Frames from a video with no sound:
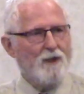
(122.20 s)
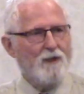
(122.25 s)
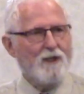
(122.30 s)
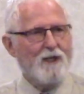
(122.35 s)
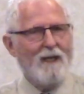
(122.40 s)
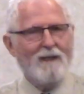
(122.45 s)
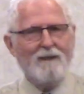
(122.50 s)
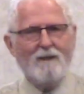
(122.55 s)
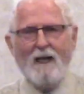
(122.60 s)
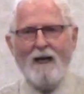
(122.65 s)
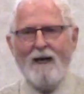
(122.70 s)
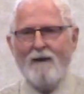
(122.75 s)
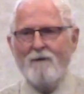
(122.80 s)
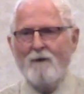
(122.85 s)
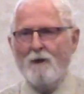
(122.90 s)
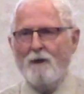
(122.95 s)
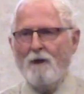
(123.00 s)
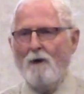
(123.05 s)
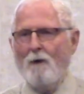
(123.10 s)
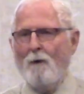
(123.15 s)
had
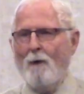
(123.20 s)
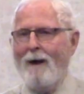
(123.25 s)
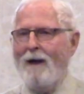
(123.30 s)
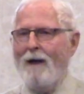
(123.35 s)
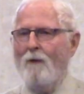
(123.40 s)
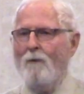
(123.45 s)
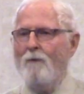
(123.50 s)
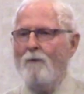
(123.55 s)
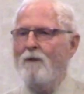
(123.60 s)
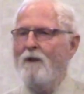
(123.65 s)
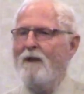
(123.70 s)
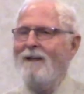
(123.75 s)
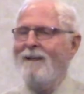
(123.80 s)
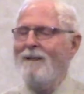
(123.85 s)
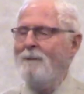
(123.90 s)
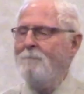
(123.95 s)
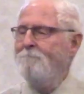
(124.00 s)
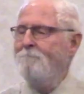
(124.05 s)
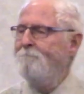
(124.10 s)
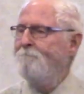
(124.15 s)
gathered around the
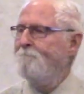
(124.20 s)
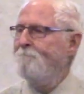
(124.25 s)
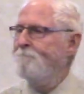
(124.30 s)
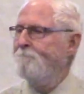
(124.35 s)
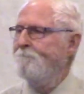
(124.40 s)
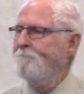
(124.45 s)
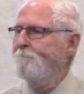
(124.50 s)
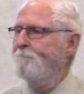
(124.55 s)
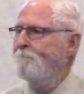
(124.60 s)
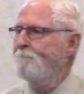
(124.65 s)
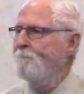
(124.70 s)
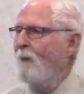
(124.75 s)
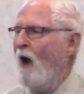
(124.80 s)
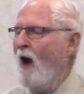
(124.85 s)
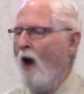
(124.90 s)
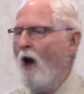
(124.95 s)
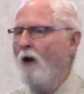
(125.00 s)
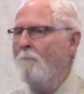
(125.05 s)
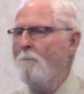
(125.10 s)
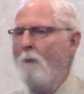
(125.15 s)

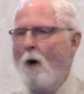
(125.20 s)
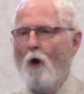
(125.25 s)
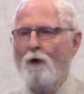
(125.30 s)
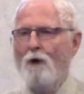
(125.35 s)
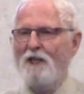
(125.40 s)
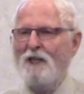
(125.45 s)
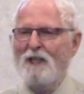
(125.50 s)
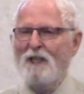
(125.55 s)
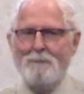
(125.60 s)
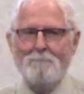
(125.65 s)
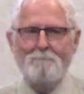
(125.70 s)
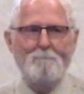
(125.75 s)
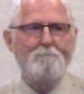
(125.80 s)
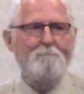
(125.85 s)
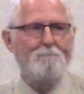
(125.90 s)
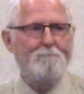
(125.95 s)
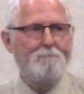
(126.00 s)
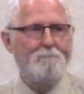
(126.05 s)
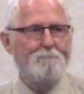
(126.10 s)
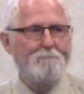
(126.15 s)
harmonium.
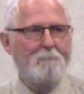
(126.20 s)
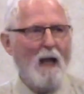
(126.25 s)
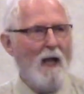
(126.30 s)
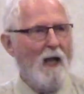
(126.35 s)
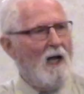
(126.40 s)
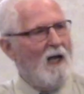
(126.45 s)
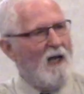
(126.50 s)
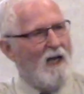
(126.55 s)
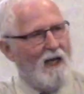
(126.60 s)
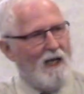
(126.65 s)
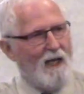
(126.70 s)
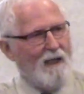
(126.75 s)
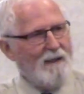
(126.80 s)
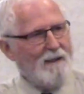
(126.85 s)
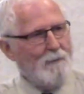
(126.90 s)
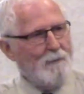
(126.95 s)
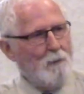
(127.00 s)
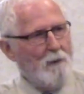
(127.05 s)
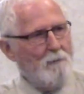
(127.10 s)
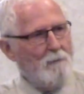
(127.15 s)

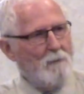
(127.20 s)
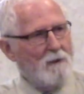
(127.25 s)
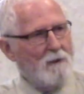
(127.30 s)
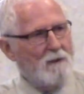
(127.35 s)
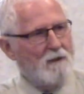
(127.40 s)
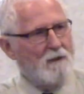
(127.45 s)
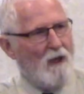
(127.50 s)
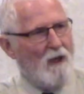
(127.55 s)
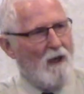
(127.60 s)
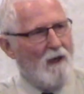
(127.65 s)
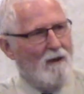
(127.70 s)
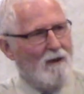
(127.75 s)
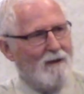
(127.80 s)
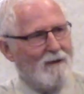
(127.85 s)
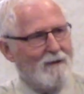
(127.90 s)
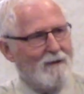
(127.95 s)
We would call it